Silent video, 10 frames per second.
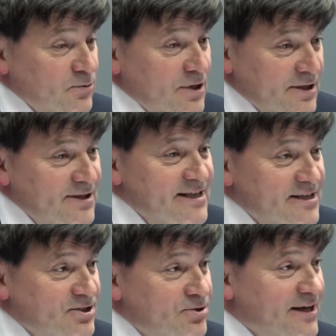
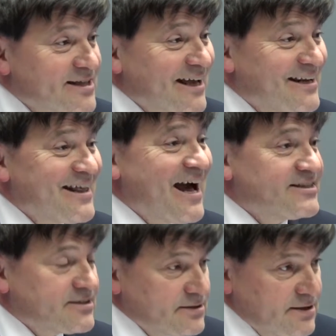needed to do exactly
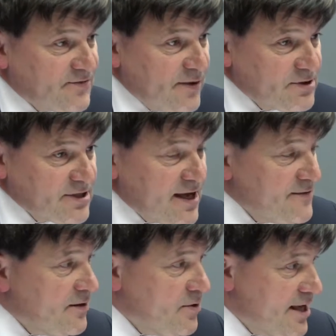that if they were to get
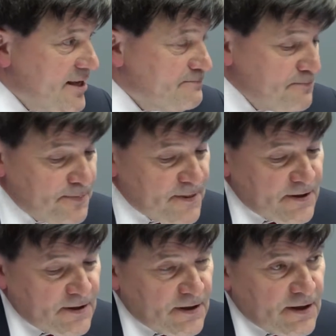their way.
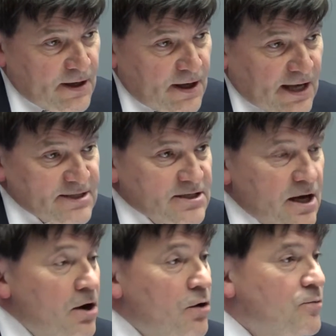And
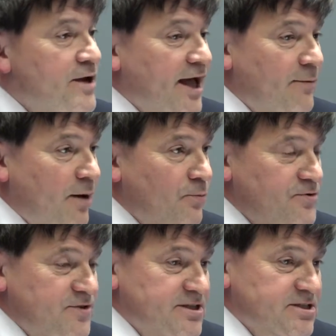so we come up
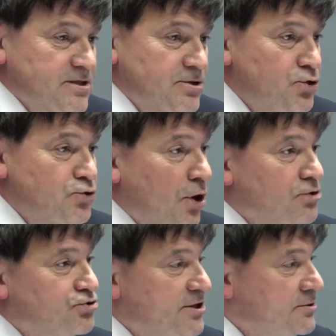with this new
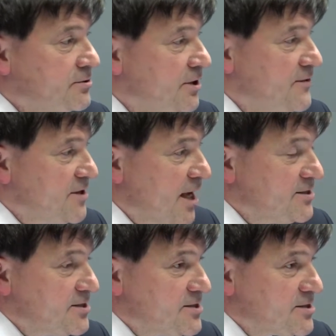doctrine in the
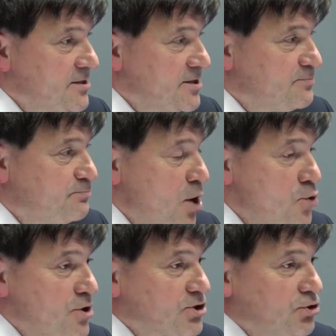90s, this
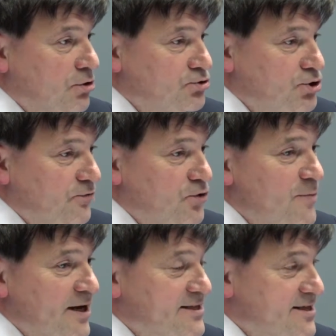bogus doctrine of
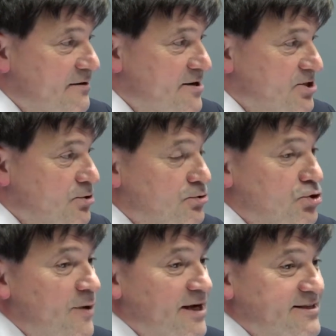so-called
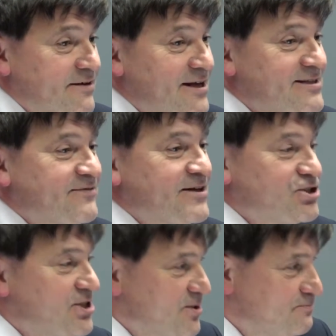humanitarian
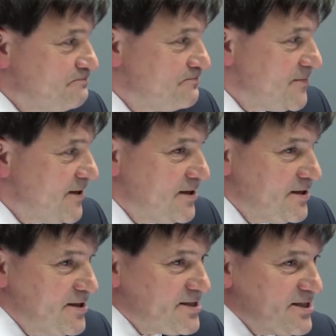interventionism.
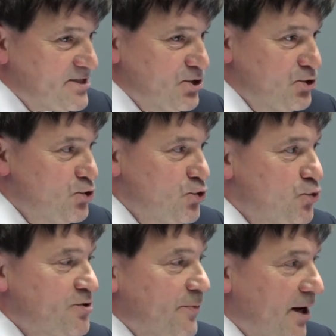This is the
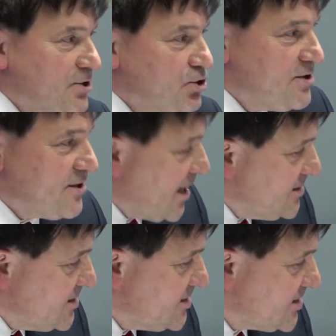new departure in the
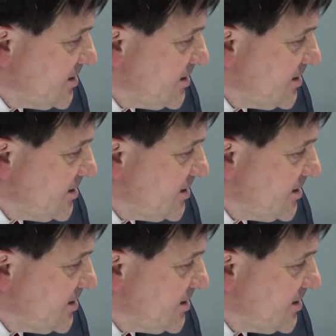90s,